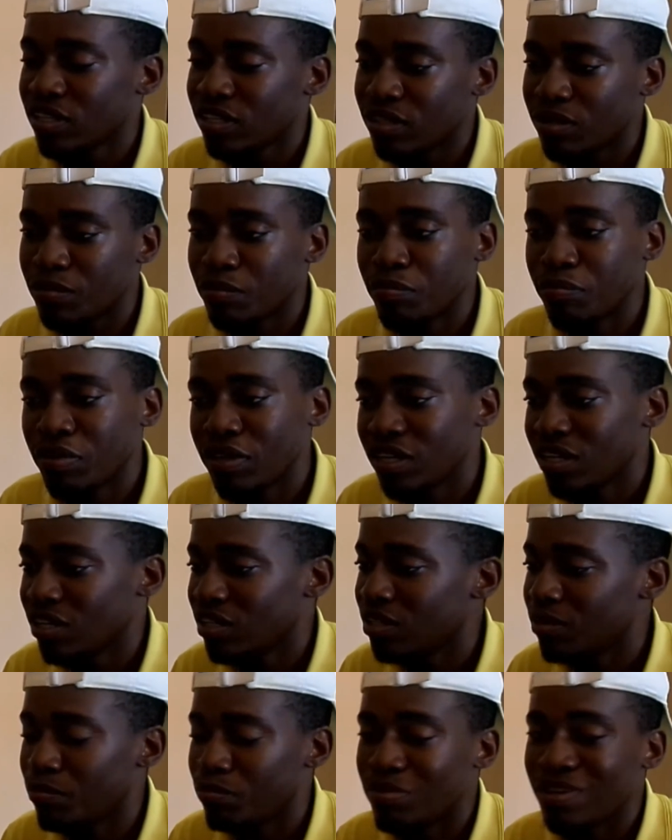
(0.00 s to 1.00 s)
And the beat,
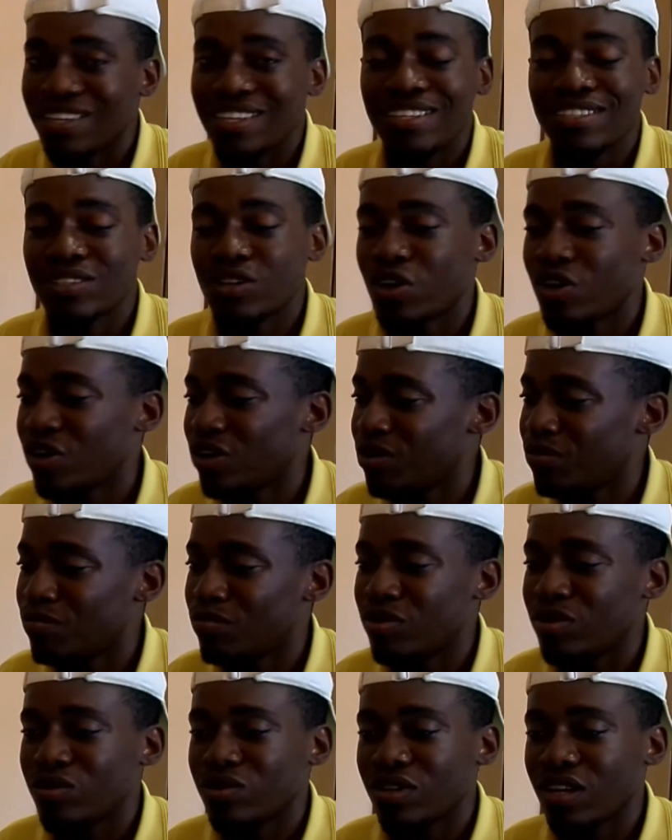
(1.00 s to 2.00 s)
the beat is hard, bro.